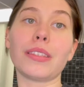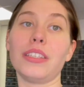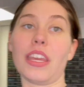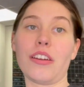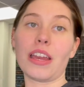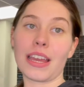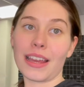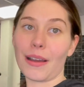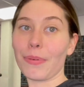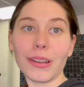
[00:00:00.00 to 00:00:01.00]
do
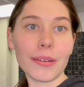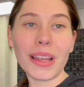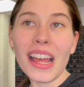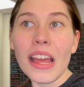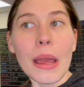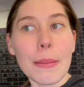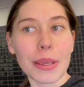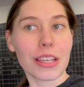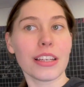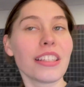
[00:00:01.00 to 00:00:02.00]
a pull-up,
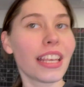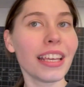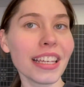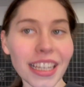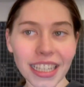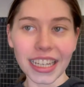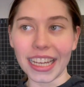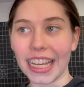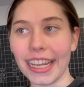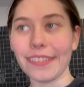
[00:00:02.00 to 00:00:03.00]
because
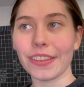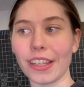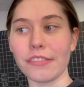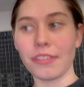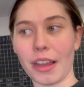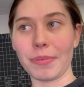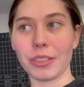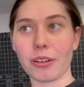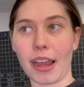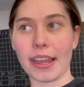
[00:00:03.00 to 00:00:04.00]
even though I've been
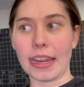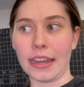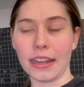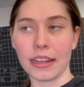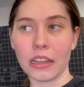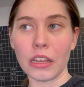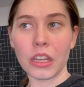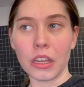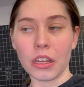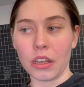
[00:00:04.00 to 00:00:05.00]
training,
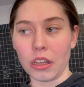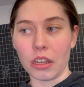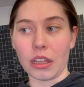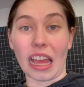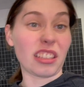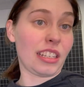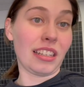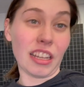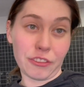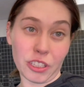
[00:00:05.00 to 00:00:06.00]
as in
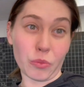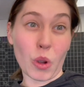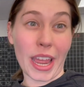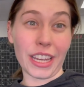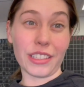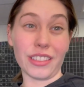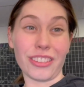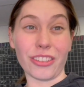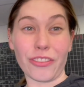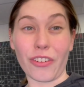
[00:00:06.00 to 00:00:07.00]
lifting weights and
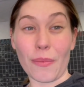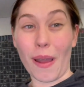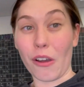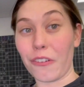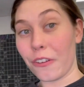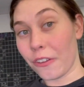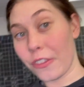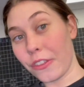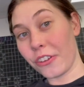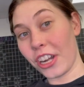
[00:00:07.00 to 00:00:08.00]
stuff, for about
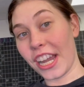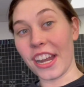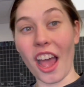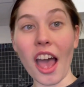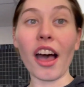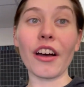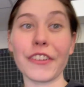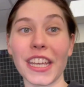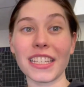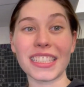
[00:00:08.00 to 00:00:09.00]
3.5
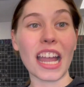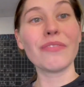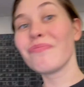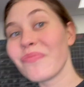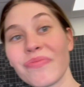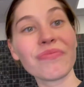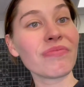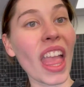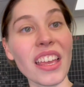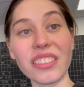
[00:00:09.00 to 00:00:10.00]
years now,
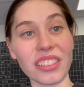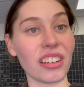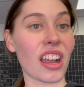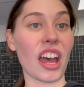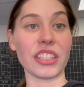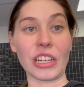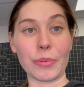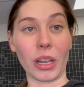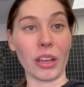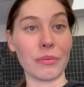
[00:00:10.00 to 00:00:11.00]
still can't do a
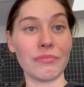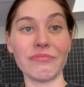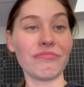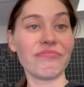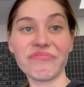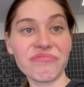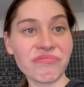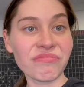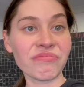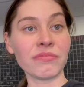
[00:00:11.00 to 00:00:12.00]
pull-up.
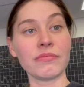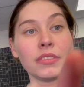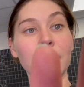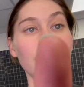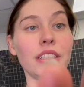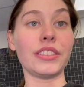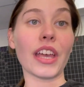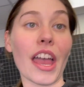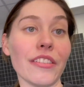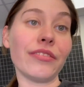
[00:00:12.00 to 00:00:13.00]

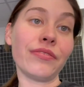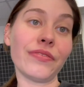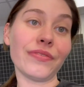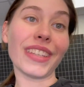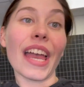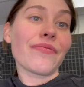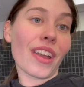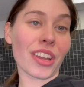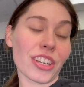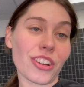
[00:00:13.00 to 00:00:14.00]
So, yeah,
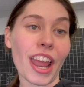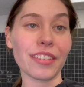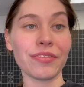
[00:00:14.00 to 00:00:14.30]
I'm gonna try.